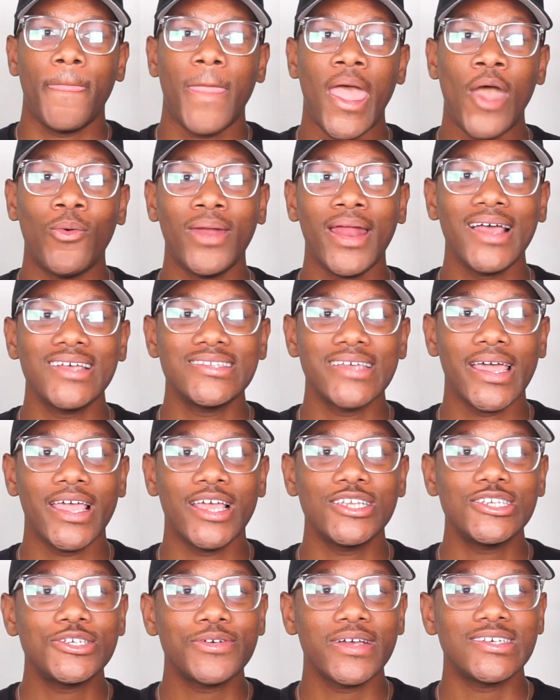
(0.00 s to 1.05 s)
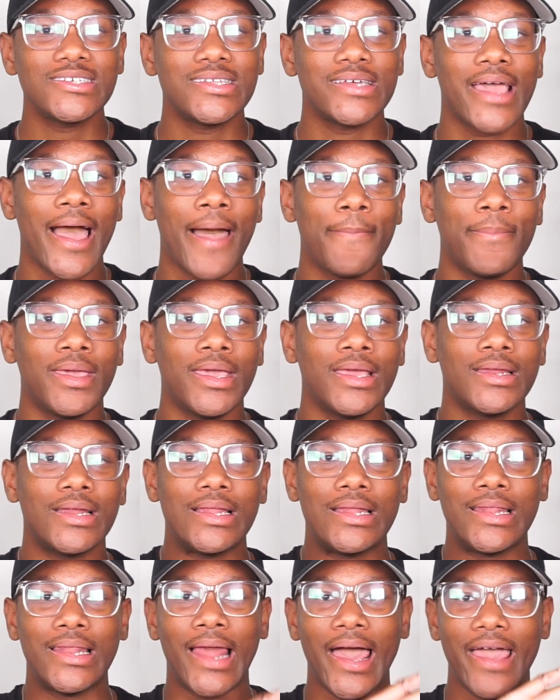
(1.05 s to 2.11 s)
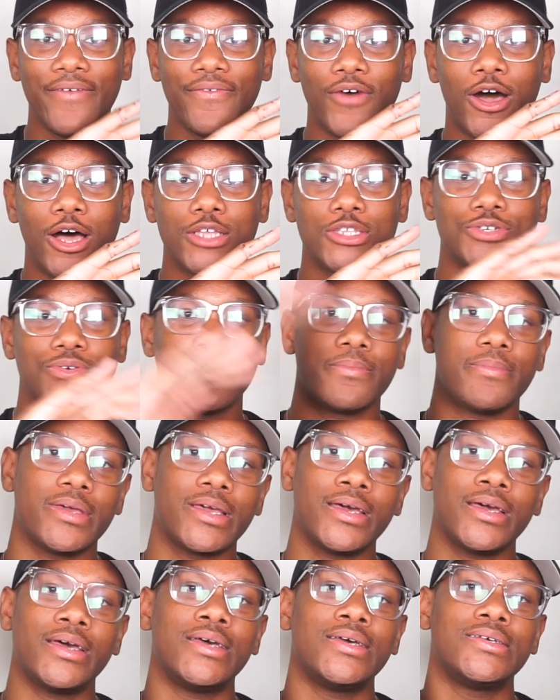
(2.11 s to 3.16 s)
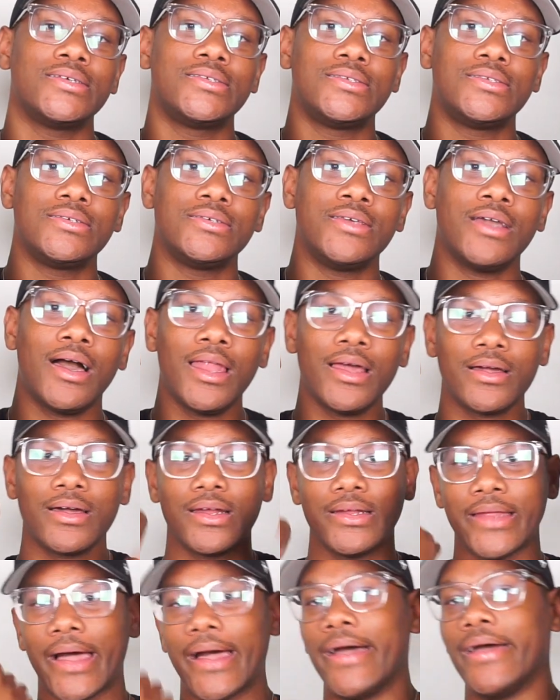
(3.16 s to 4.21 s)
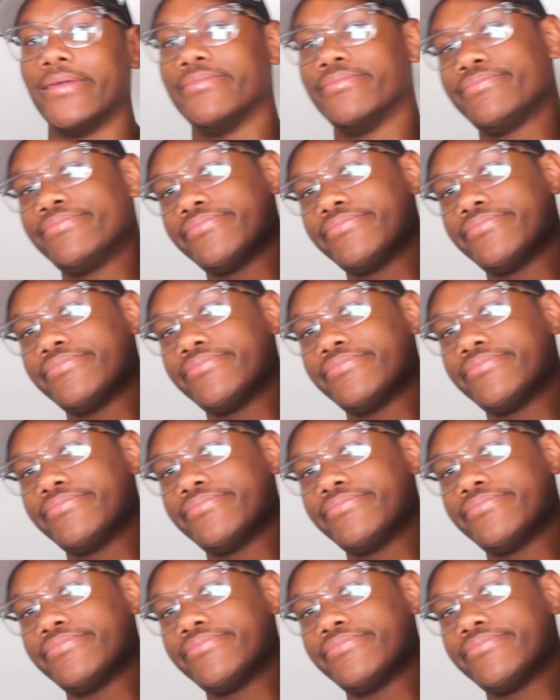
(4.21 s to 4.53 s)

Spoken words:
And when I say interesting, I mean life altering, because y'all, I could have died.